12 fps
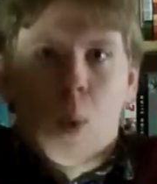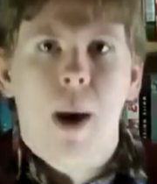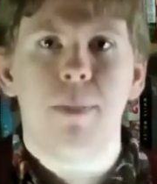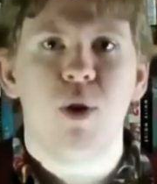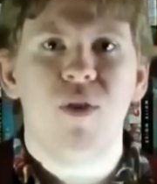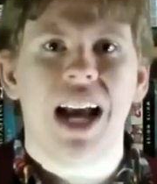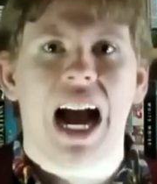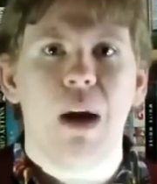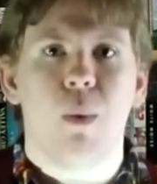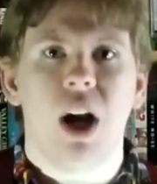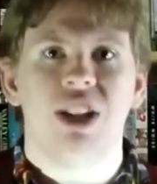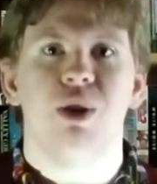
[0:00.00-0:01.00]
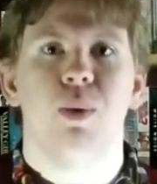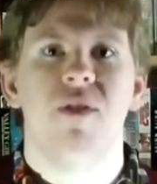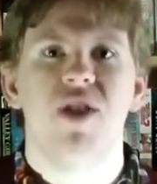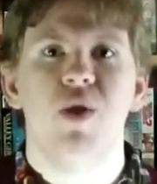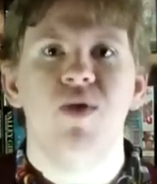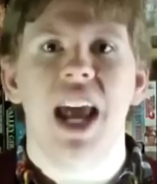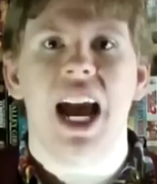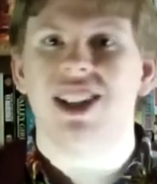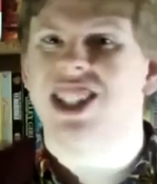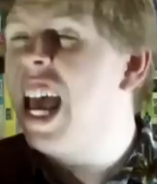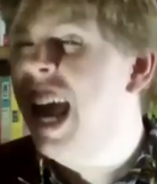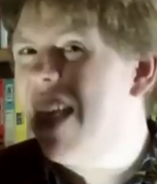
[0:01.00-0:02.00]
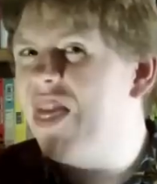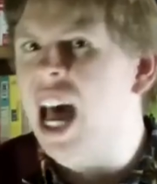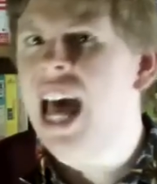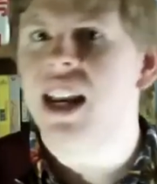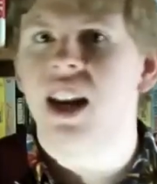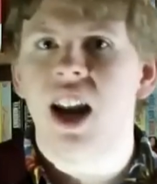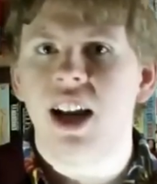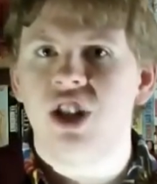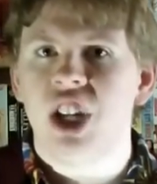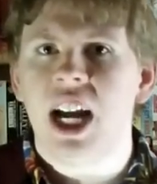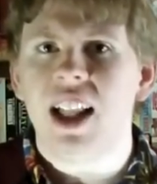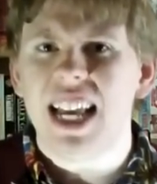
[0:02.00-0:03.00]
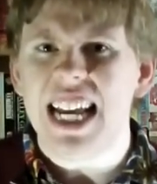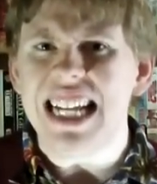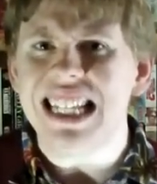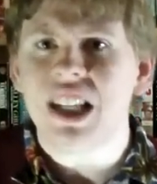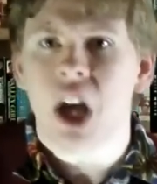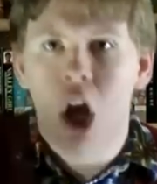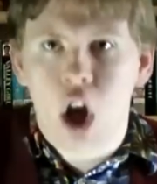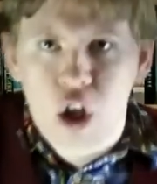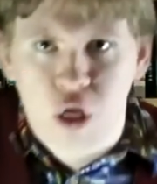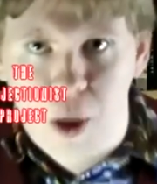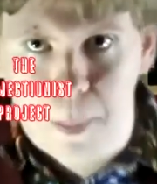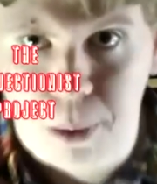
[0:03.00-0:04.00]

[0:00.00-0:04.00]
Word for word: for what movie I watch and review next. And that, in a nutshell, is The